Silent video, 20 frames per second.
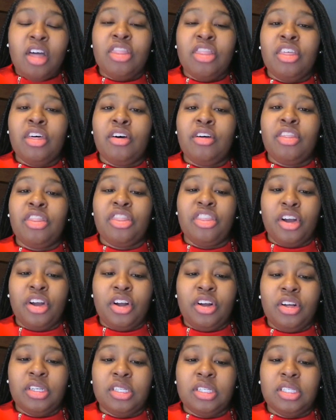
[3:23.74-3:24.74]
The
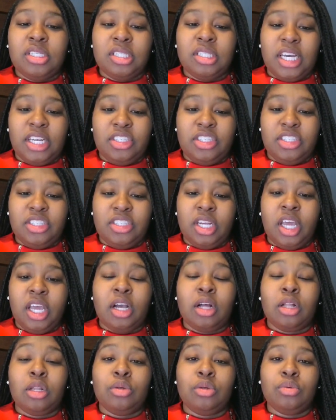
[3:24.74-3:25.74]
third session
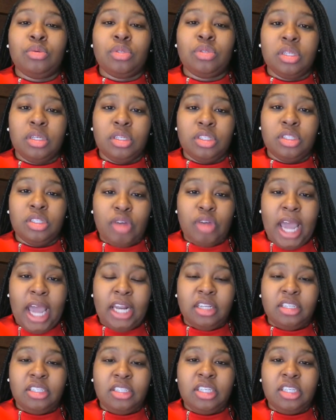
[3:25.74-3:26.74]
includes
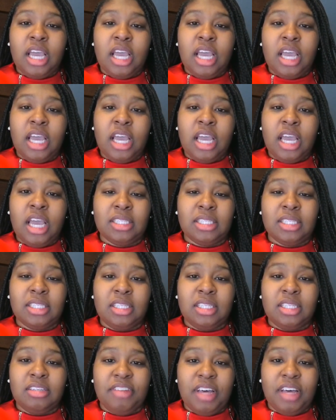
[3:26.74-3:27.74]
strategy and policy
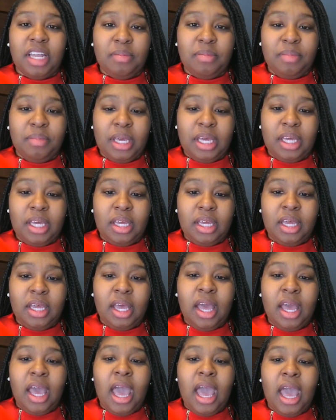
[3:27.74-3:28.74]
development
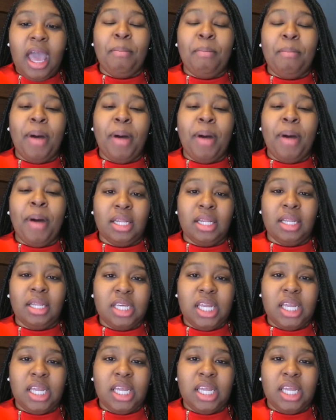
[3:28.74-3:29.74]
and policy
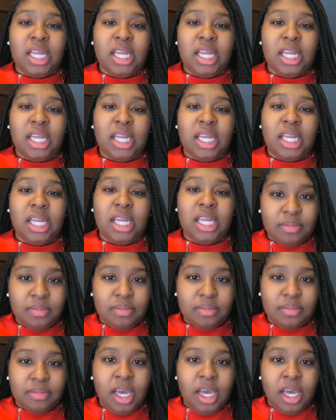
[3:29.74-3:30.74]
enactment.
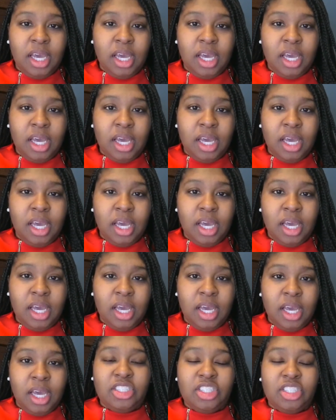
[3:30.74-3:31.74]
This
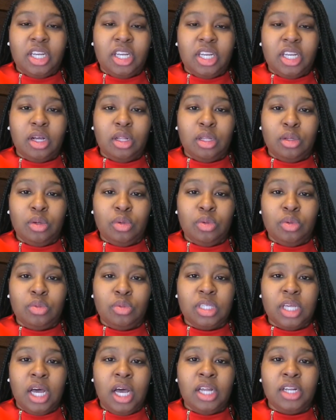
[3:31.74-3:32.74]
session
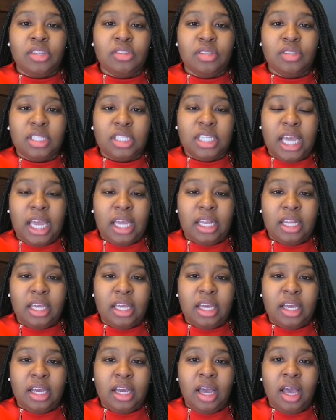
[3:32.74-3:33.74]
includes
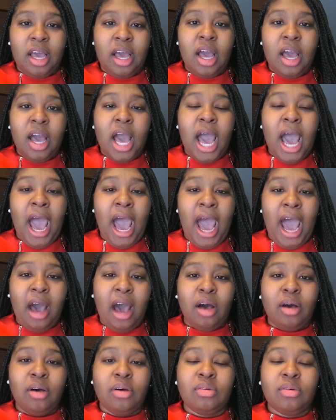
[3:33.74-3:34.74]
understanding
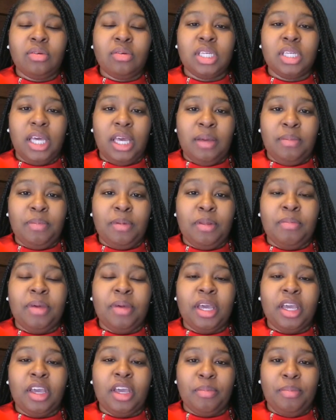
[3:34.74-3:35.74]
how to
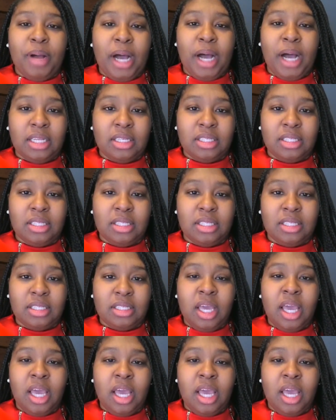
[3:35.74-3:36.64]
implement your policy,